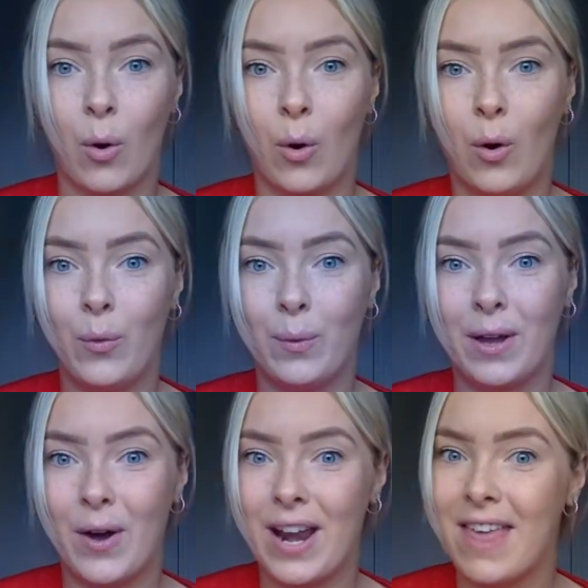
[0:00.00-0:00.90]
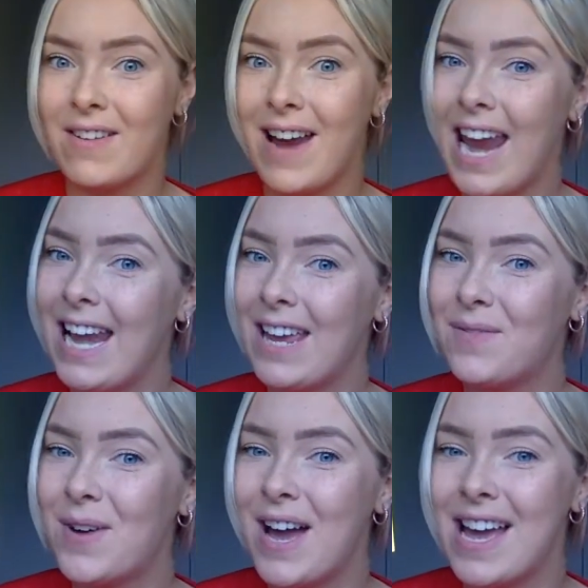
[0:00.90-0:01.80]
Oh, we got another
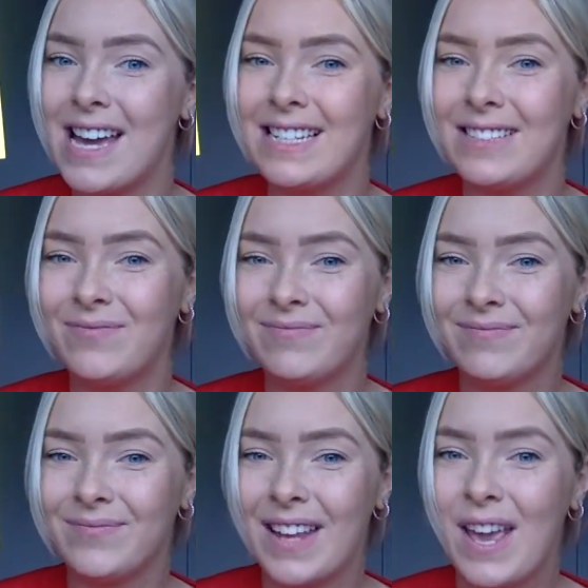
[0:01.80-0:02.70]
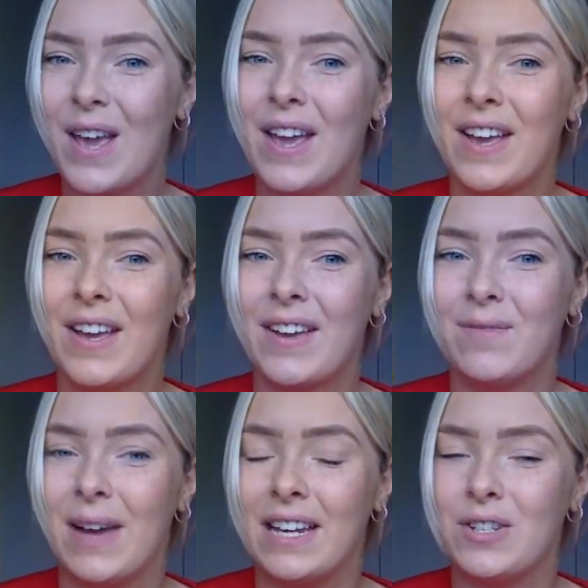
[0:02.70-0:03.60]
alien word. Make